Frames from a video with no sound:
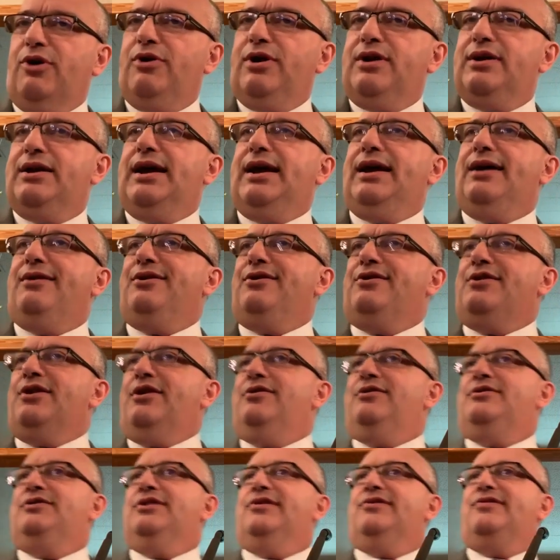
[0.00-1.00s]
he threw it down, it
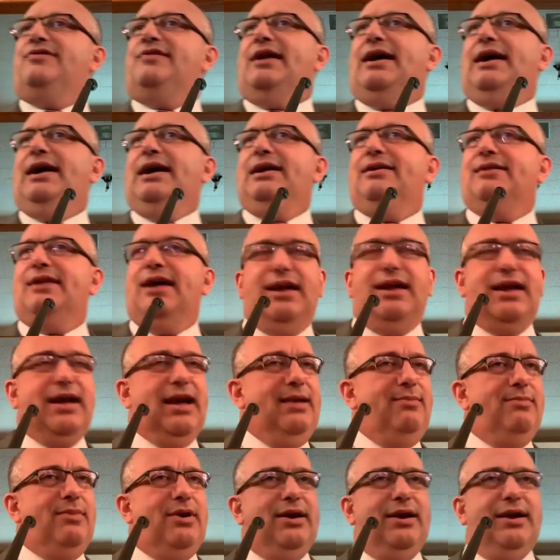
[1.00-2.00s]
turned into a snake. They
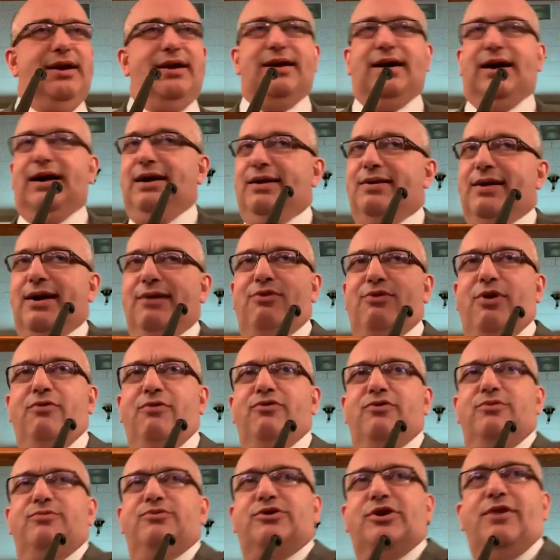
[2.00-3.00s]
came in, hey, they
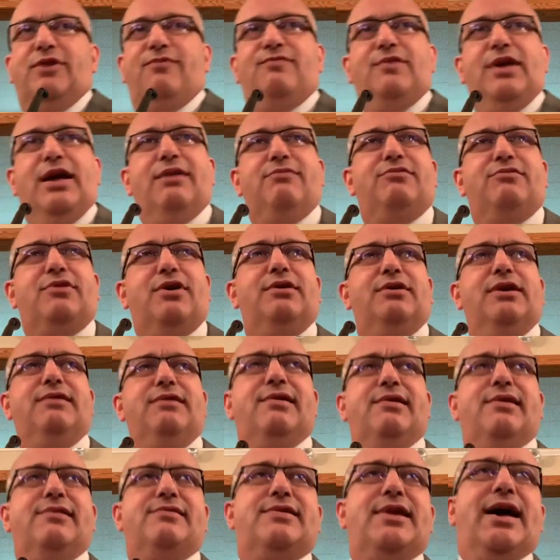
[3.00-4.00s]
threw some stuff down and turned
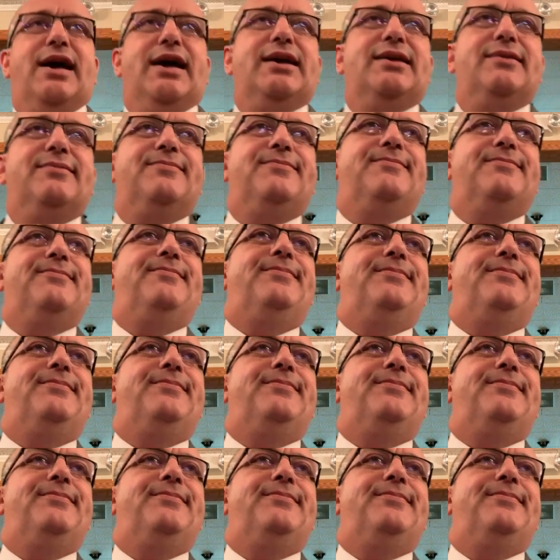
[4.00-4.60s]
into a snake.